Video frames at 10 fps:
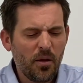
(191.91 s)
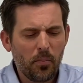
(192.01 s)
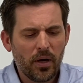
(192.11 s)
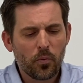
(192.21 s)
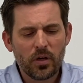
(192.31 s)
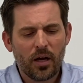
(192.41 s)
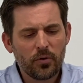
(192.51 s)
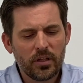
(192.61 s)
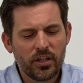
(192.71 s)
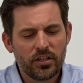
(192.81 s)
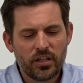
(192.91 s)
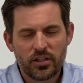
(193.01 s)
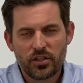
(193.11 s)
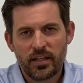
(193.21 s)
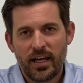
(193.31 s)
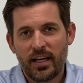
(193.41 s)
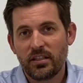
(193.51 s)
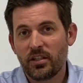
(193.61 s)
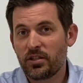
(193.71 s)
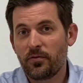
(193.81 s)
but we're not really going to touch on that. It
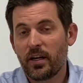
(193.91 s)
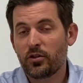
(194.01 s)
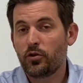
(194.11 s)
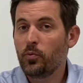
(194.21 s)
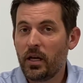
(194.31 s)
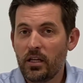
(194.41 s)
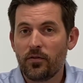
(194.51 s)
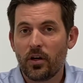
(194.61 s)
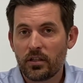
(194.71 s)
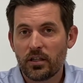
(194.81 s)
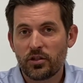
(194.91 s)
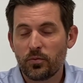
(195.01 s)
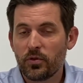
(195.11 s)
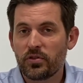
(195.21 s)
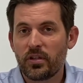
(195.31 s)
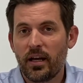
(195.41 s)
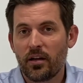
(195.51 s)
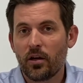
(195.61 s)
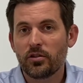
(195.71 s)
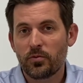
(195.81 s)
doesn't affect too many of our customers at
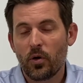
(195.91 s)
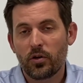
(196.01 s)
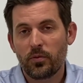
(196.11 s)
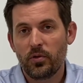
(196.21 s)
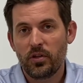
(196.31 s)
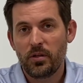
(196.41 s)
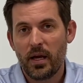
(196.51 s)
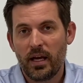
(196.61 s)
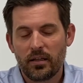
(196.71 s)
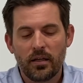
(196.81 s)
our small community bank.